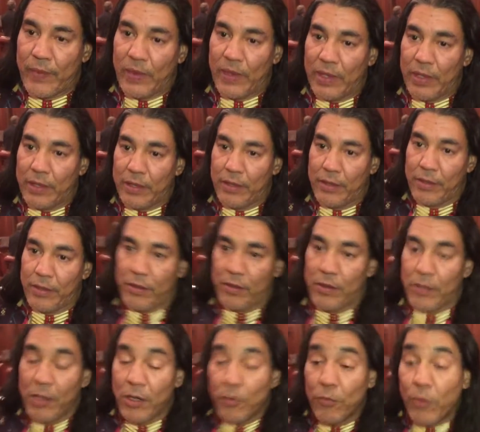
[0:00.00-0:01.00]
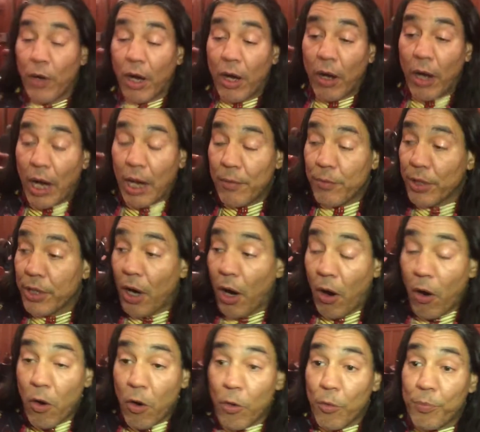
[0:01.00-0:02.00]
specifically? Well, I would
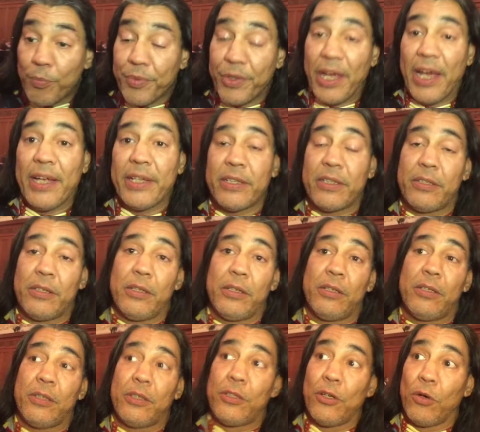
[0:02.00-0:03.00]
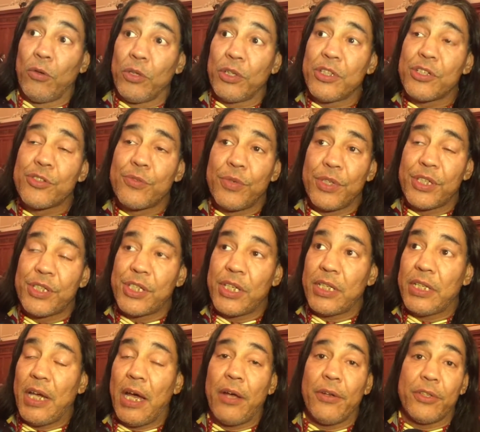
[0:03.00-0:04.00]
hope that the Dolans would
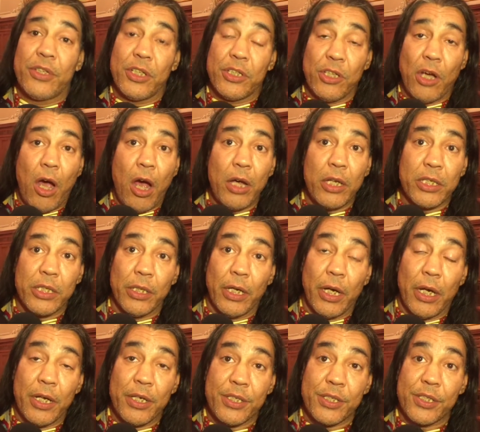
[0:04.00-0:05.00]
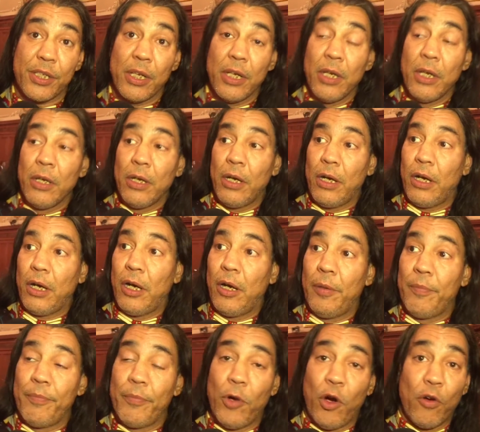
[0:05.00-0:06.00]
sit down to talk to us.
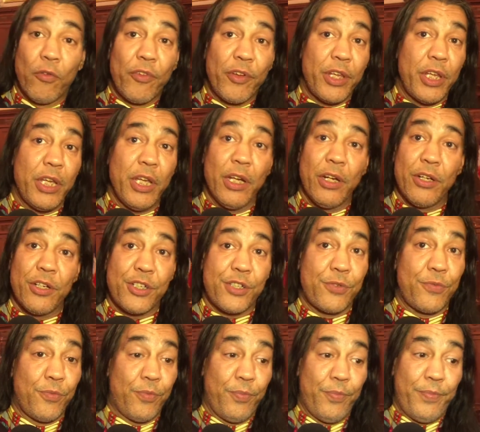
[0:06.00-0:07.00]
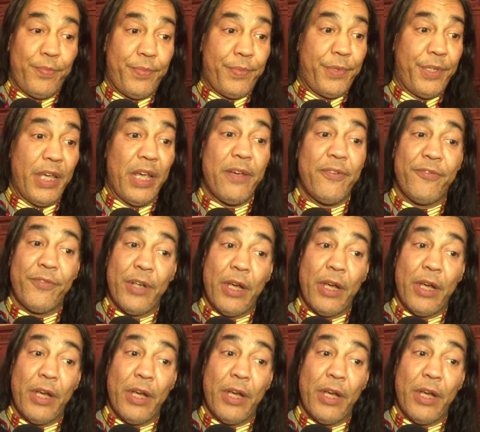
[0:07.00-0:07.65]
Um, over the years, they've